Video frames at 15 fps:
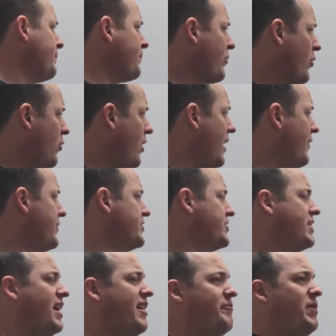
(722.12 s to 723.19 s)
or other
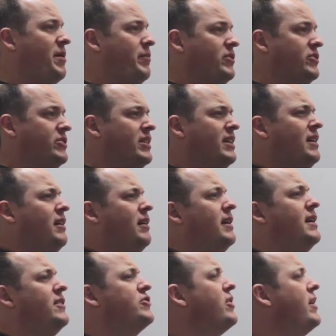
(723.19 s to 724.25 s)
staff members. Okay,
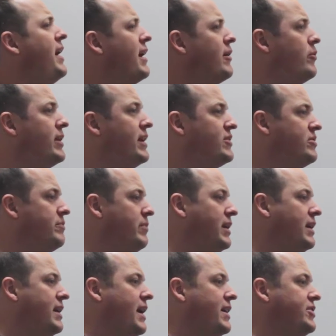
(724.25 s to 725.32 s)
so how do we get some
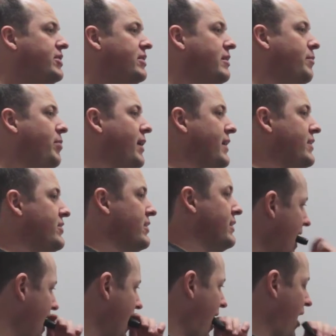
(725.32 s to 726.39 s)
mediation into place?
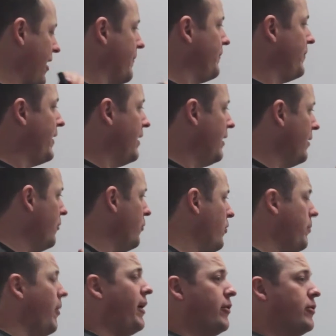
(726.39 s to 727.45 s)
All right.
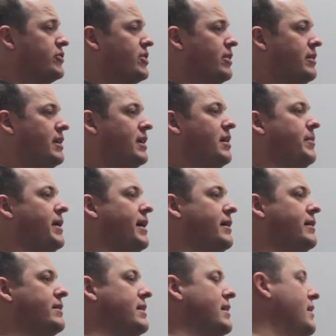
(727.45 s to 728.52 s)
We might also think
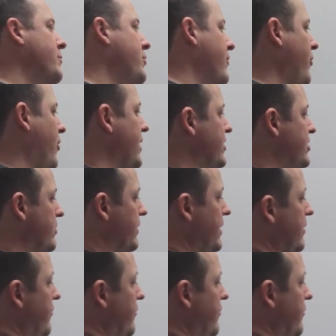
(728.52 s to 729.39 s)
about providing some